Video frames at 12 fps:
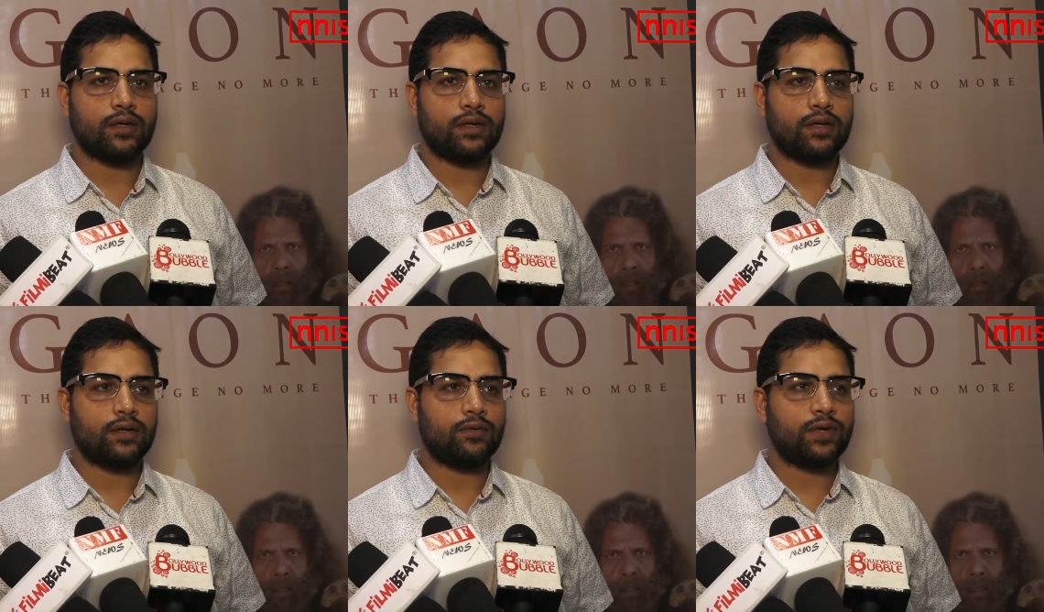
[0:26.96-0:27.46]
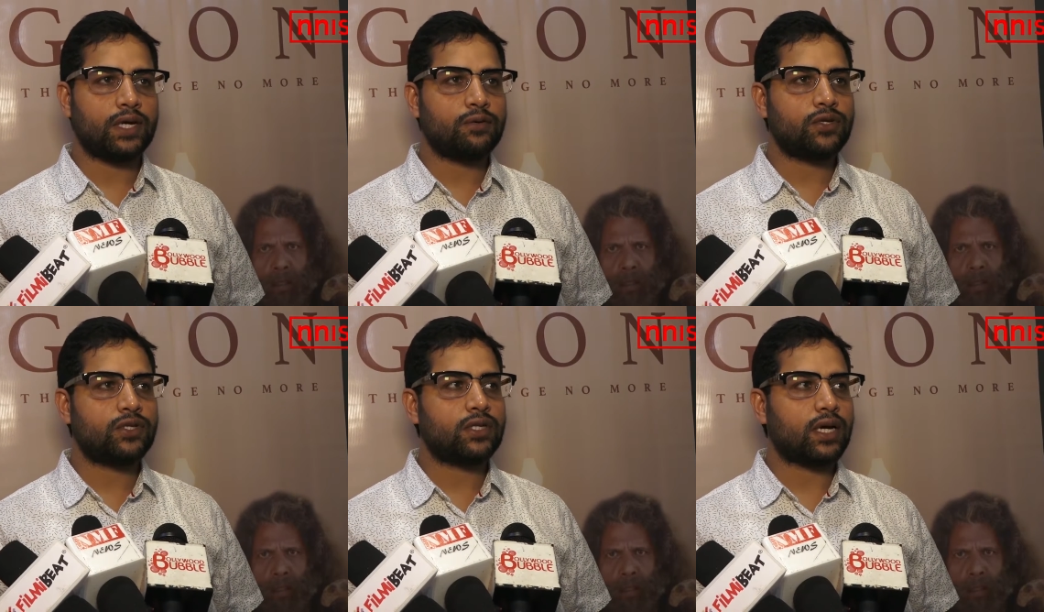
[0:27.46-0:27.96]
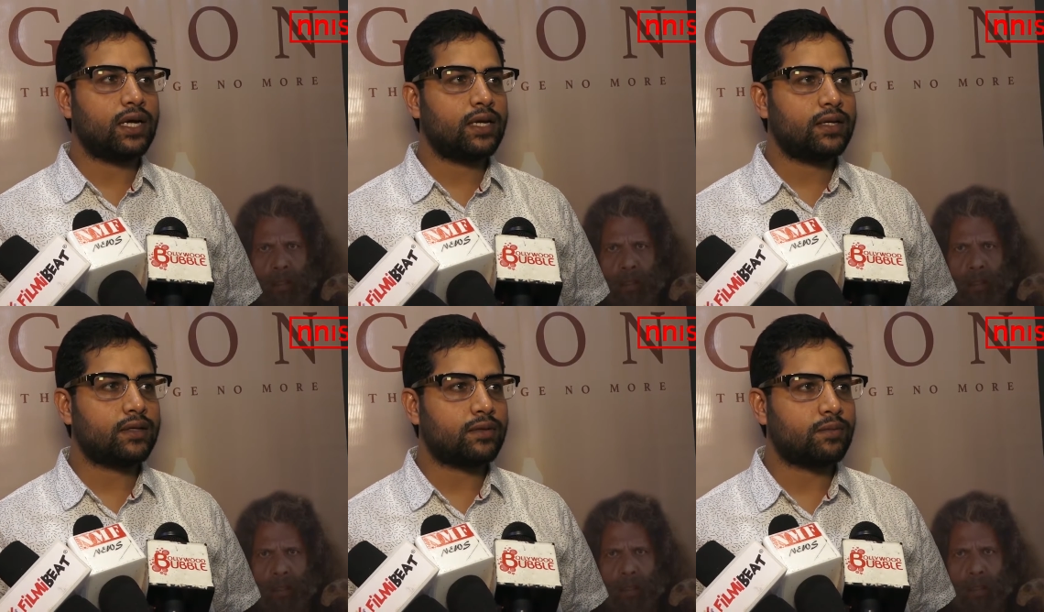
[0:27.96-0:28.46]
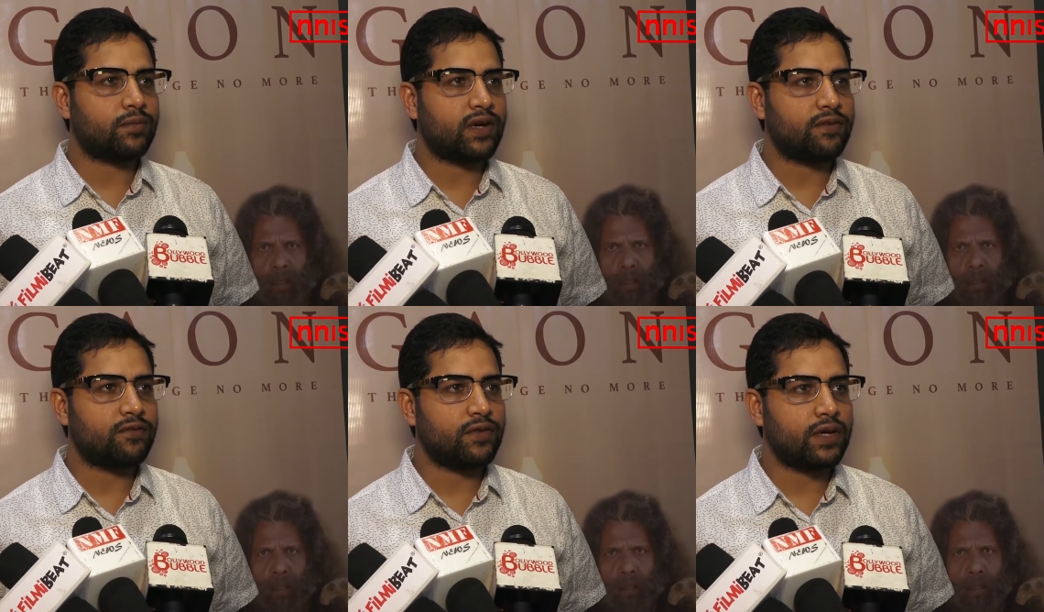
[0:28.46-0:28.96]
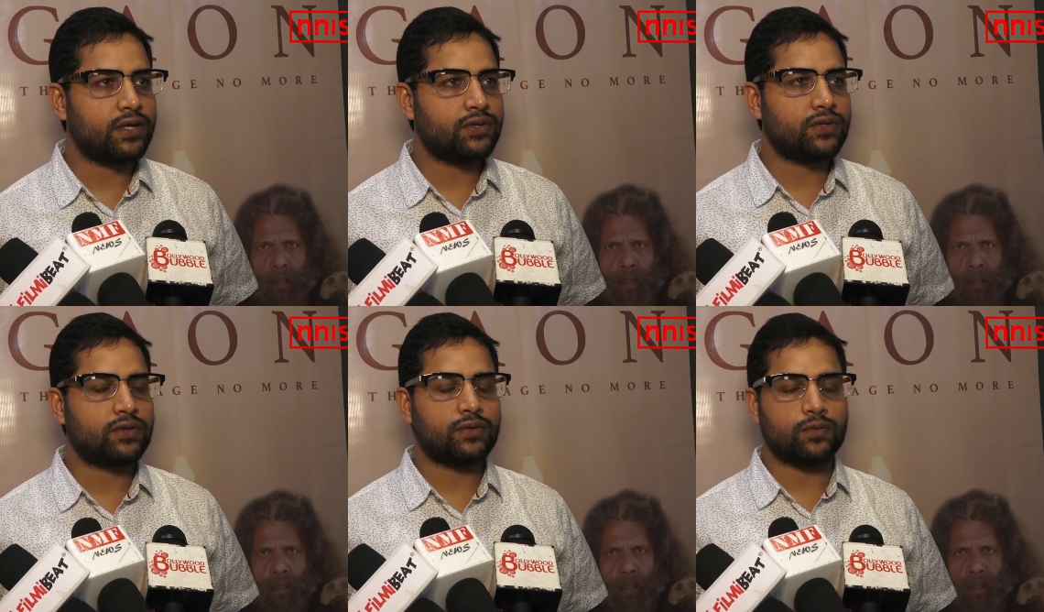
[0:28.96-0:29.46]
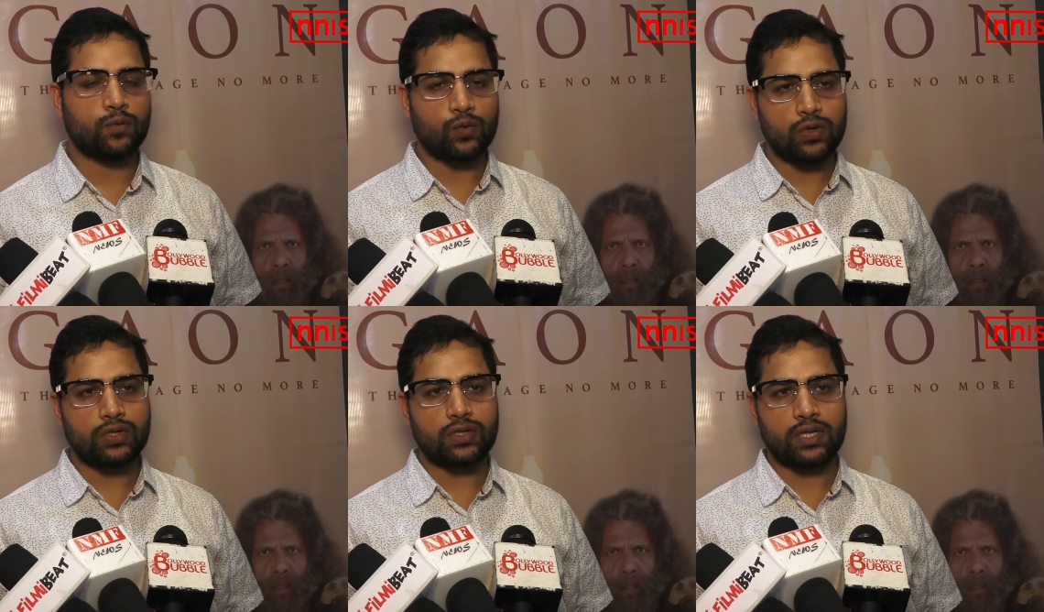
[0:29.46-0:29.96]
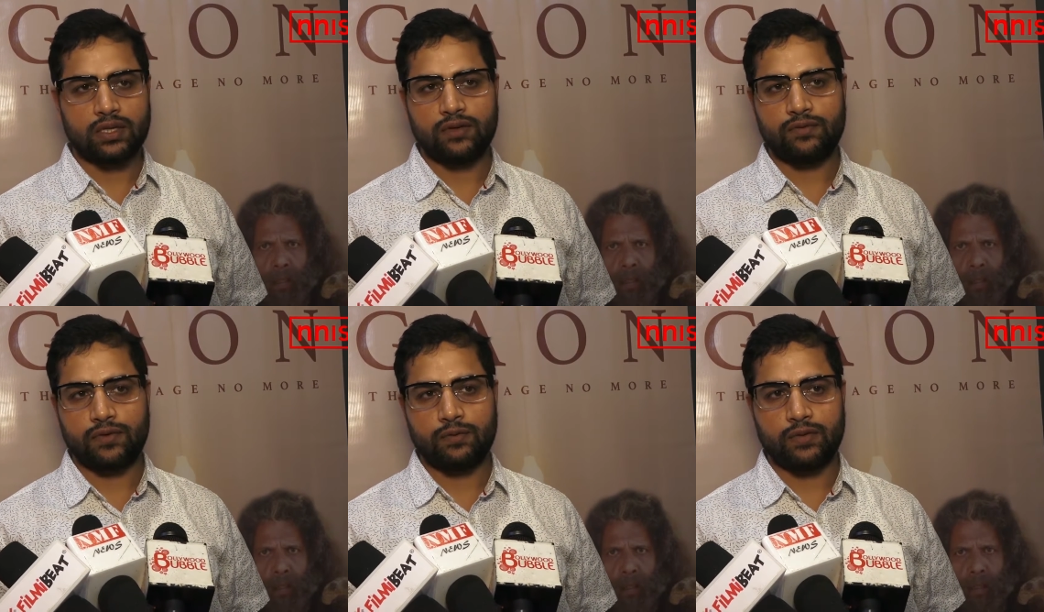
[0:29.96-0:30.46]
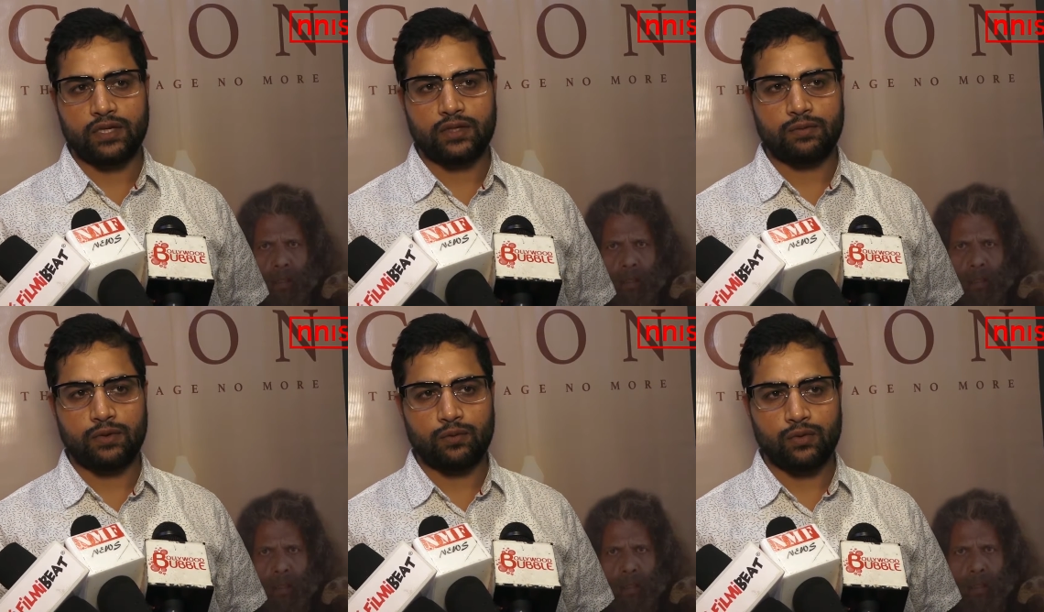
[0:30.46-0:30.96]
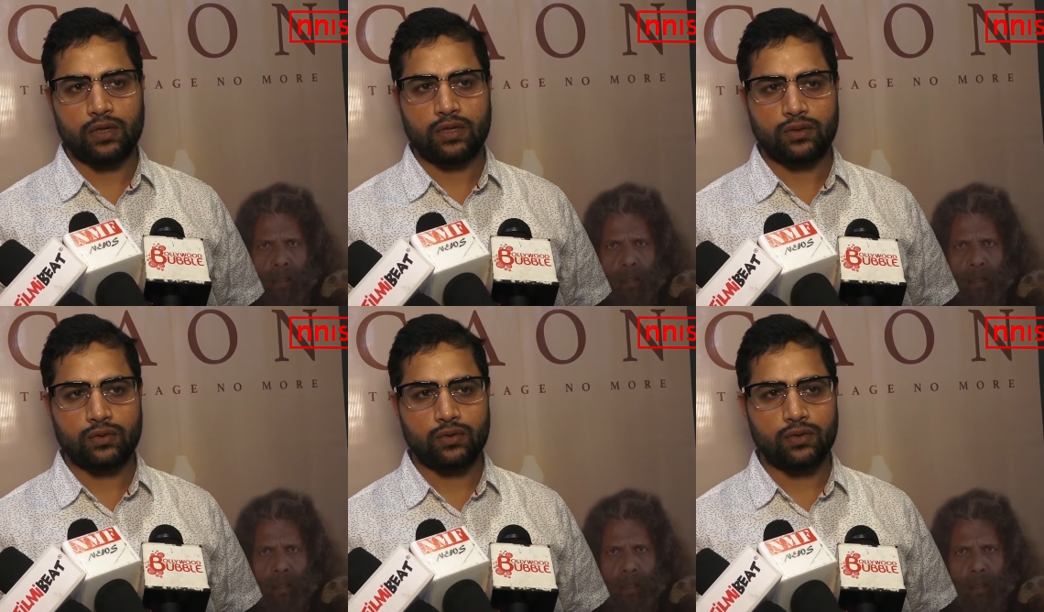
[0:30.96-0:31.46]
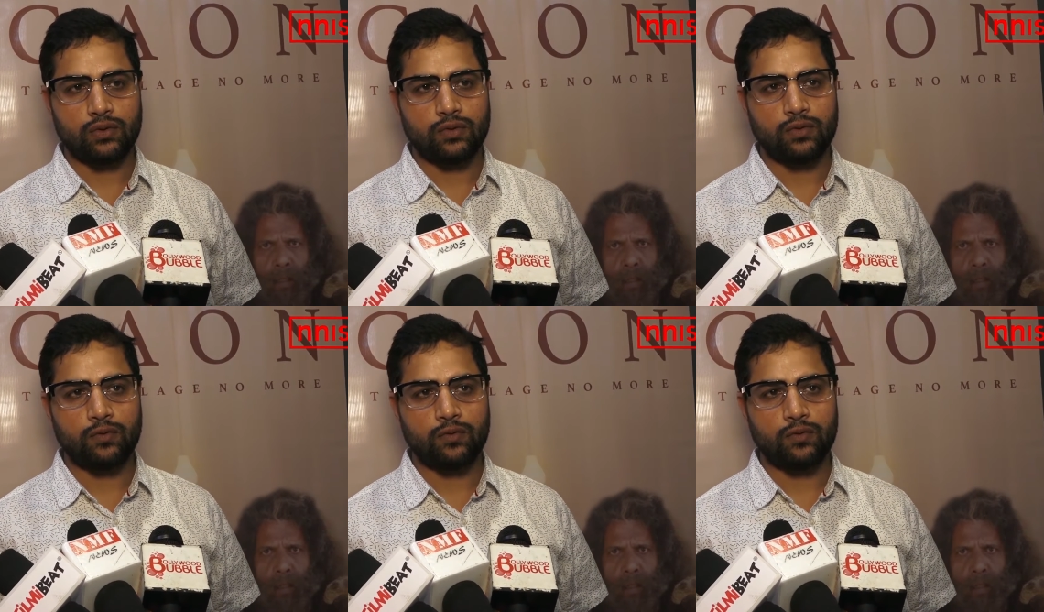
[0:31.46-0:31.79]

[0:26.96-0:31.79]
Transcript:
Speaker 1: uh, when I was a child, my village was cut off from rest of the world. So